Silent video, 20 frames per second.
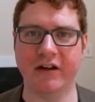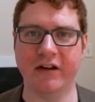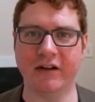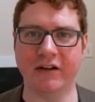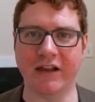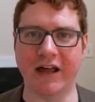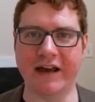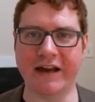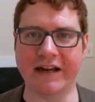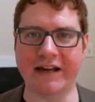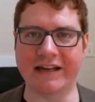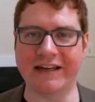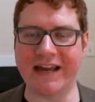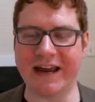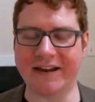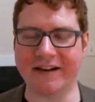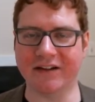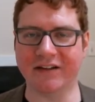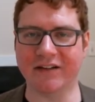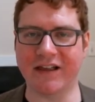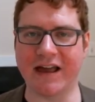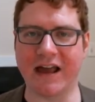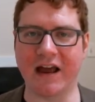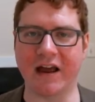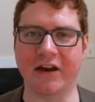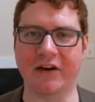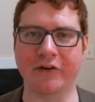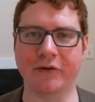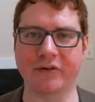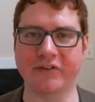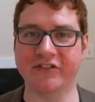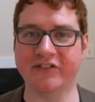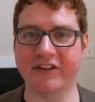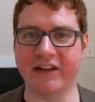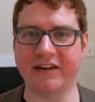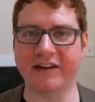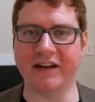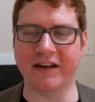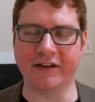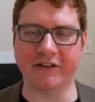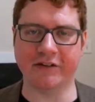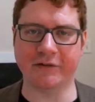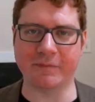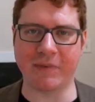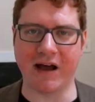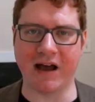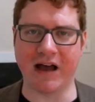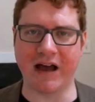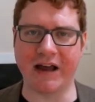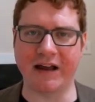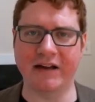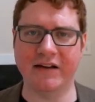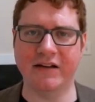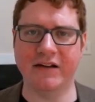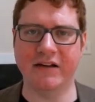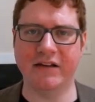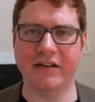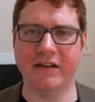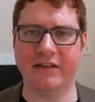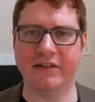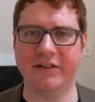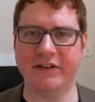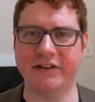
like getting land or sending in a spy, the